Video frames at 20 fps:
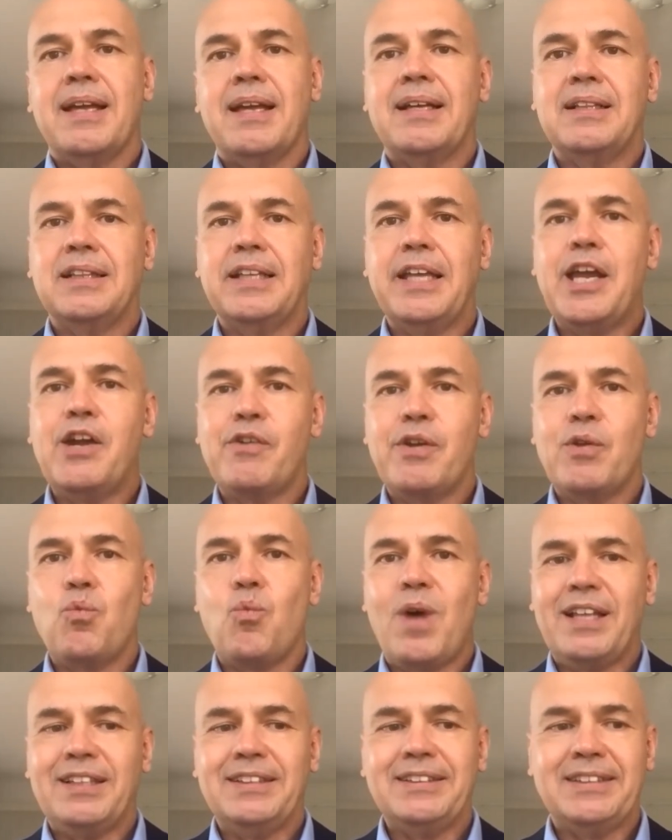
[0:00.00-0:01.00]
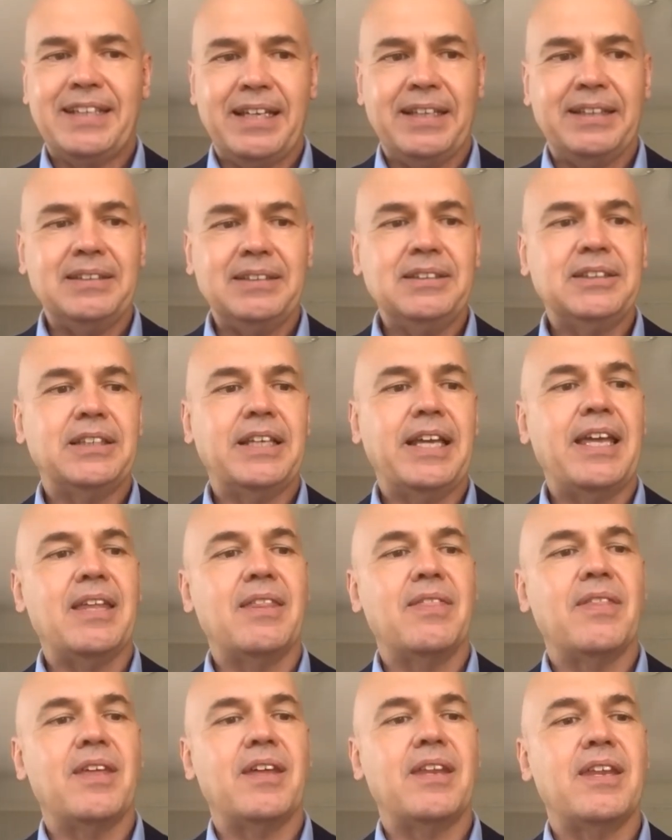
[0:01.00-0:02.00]
clear in one sense,
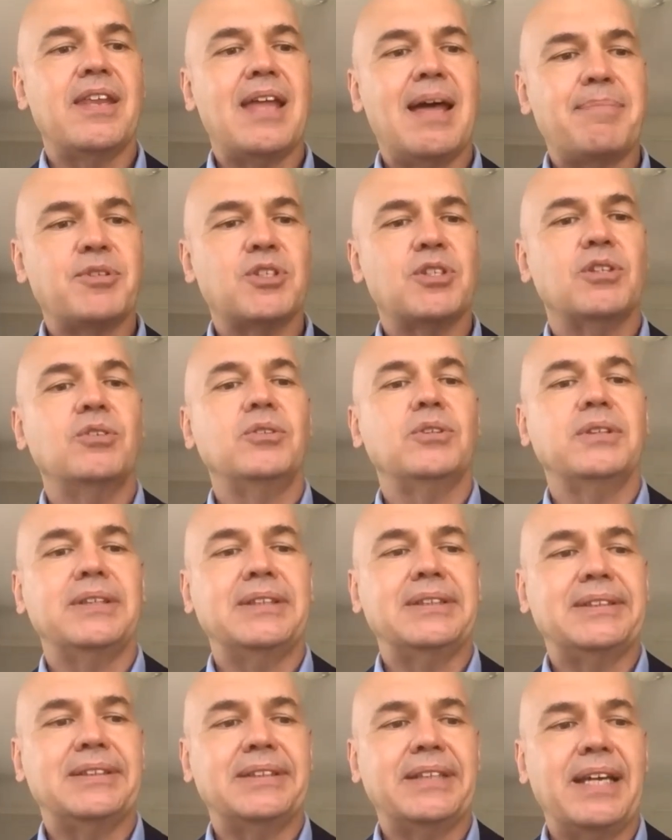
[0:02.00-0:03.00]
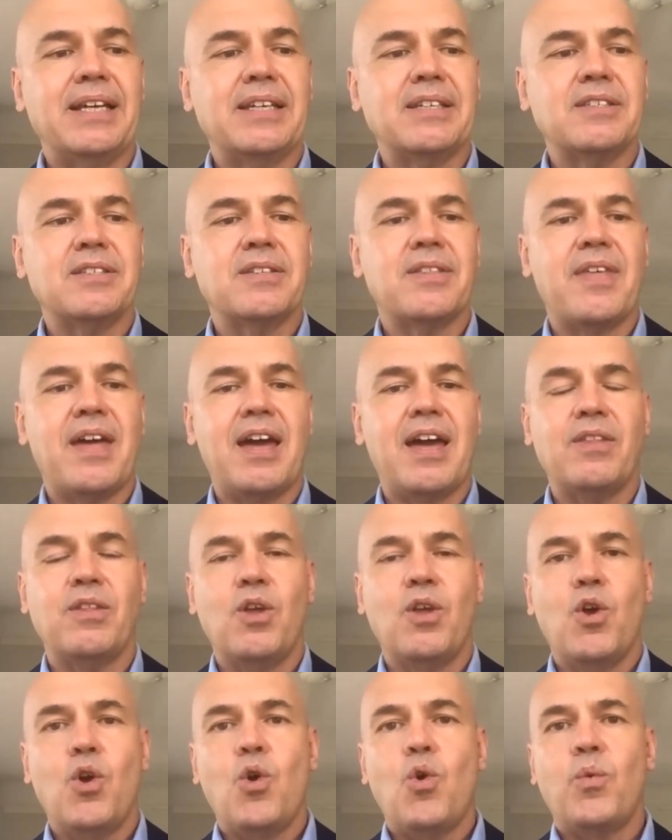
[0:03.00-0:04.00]
in that it absolutely says that
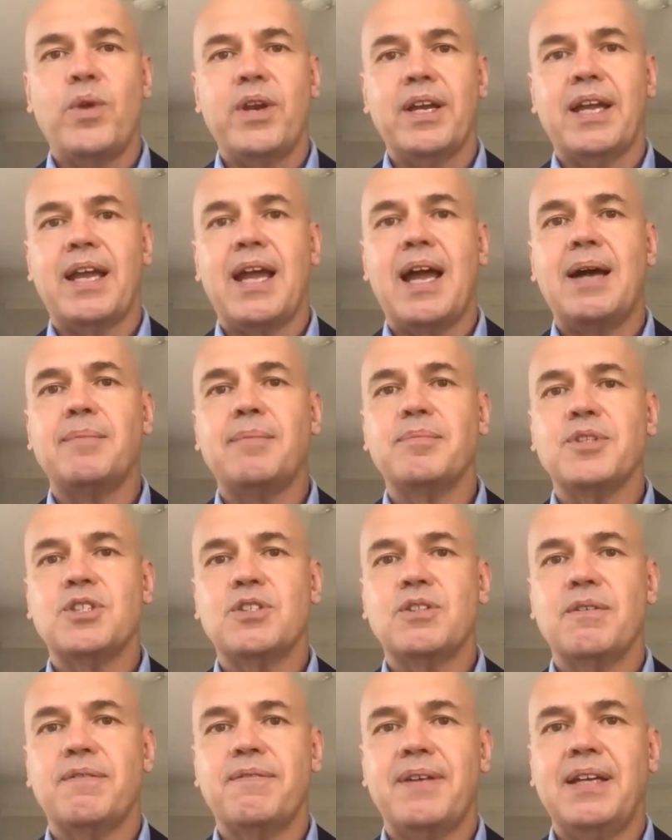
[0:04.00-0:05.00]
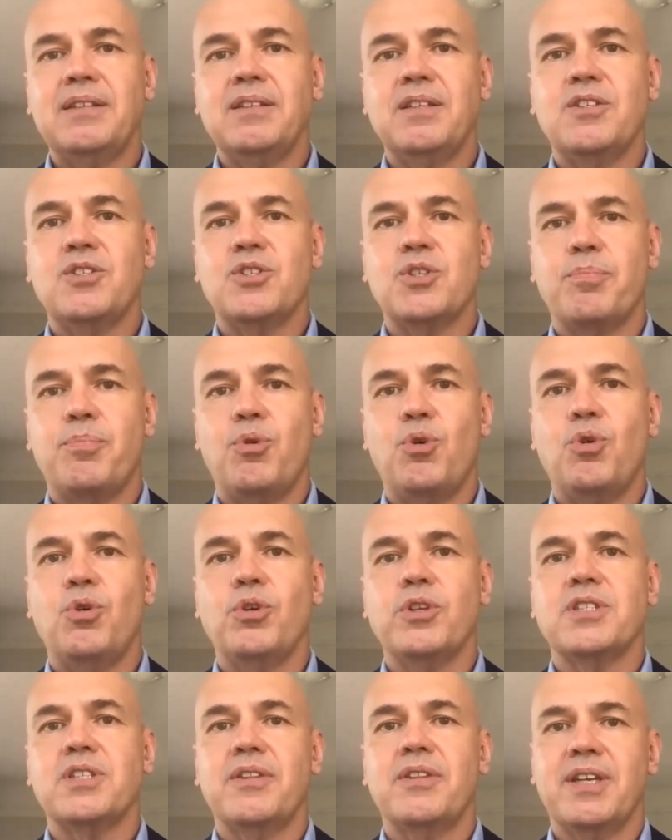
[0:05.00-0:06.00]
when it comes to funded
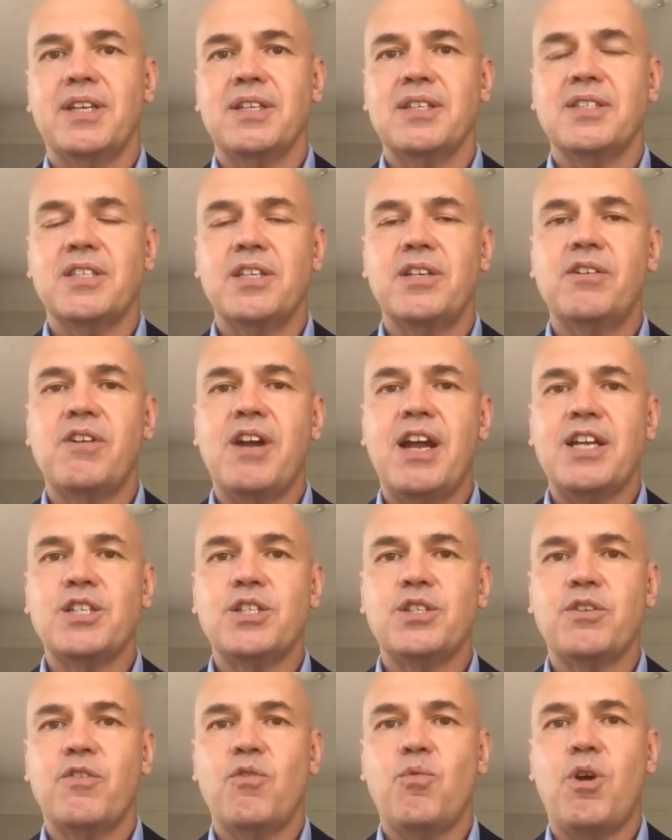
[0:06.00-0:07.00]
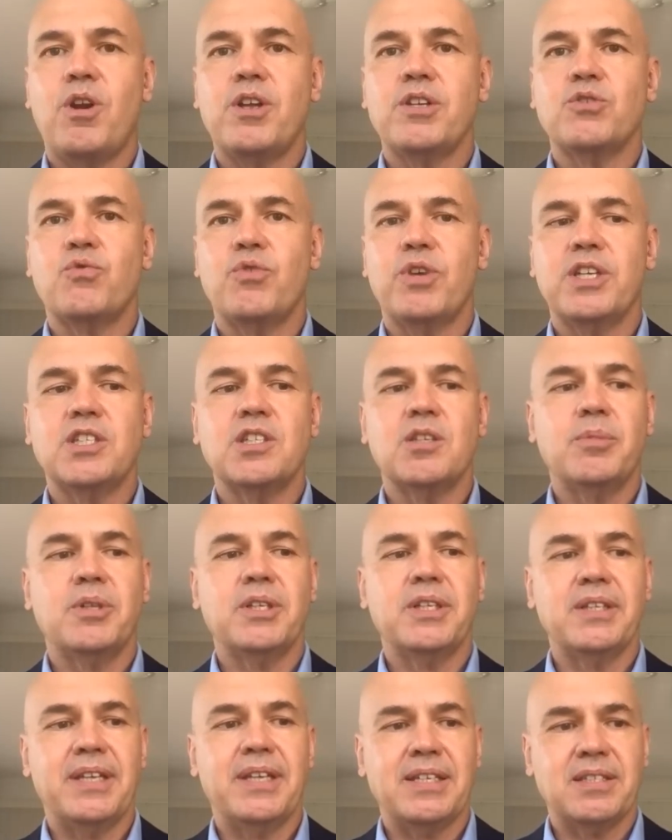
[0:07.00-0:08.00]
supports and the consideration of what is
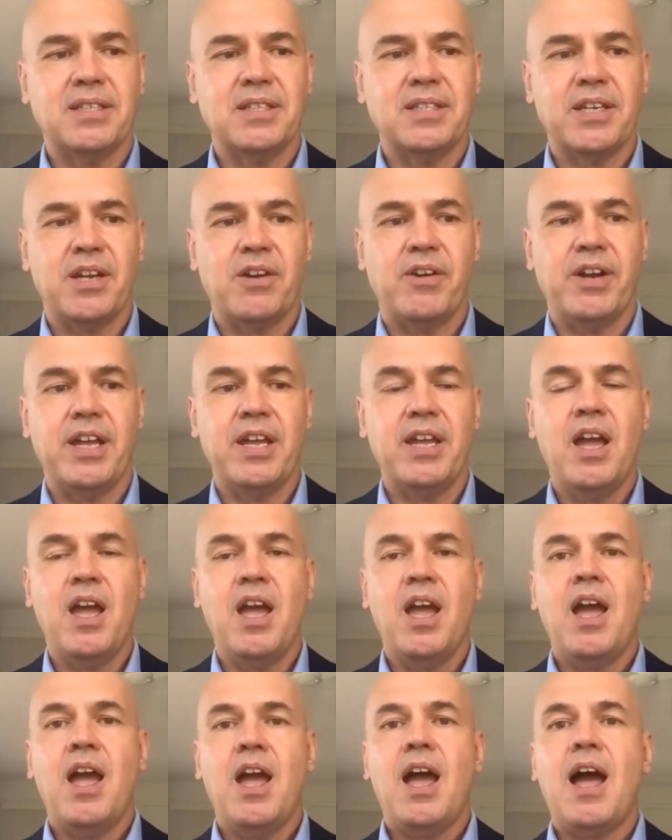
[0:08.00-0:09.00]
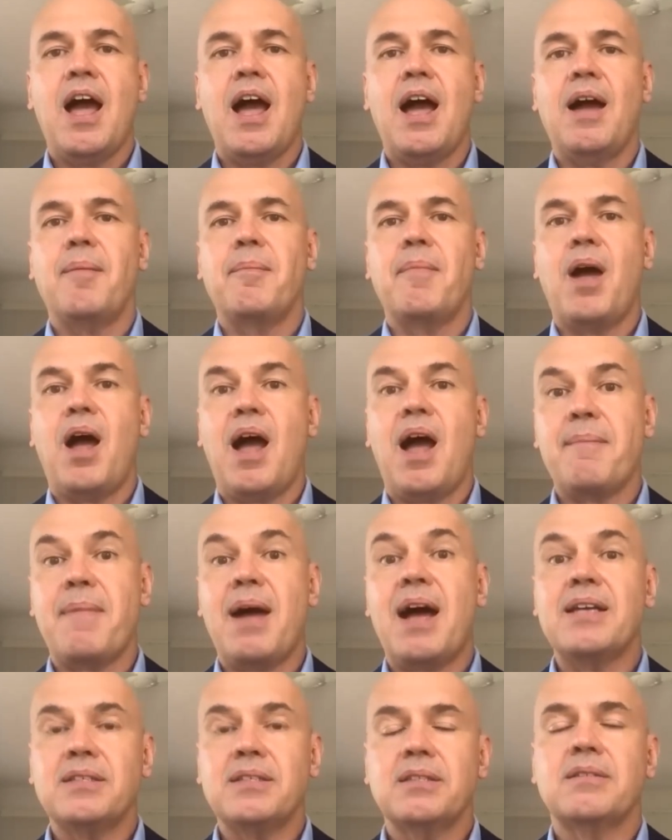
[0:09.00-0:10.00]
reasonable and necessary, I
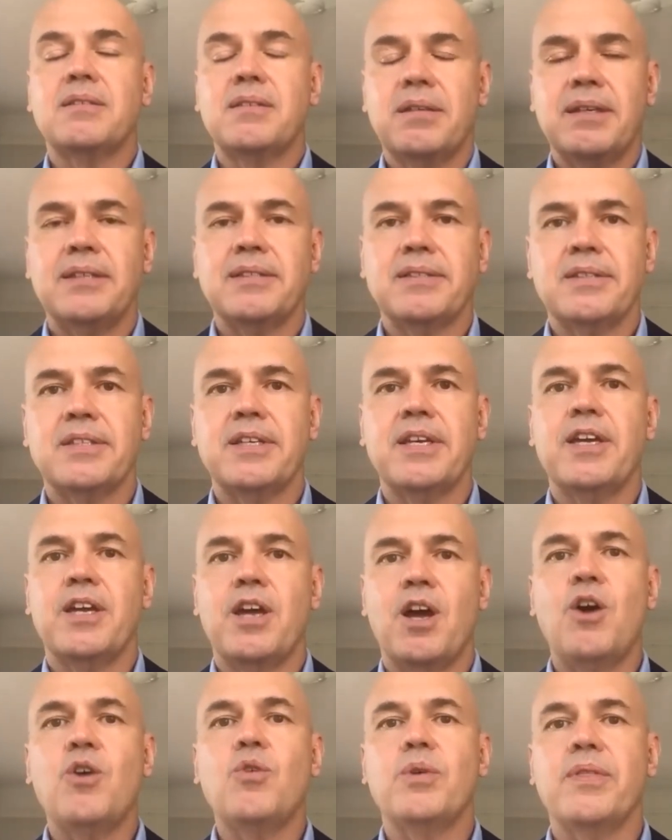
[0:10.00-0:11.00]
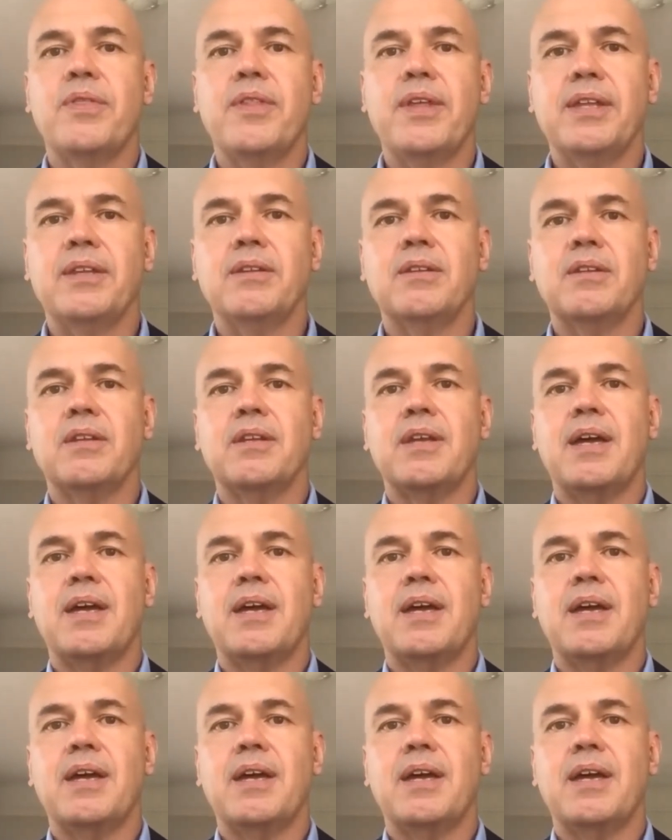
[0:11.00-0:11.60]
must, as CEO and then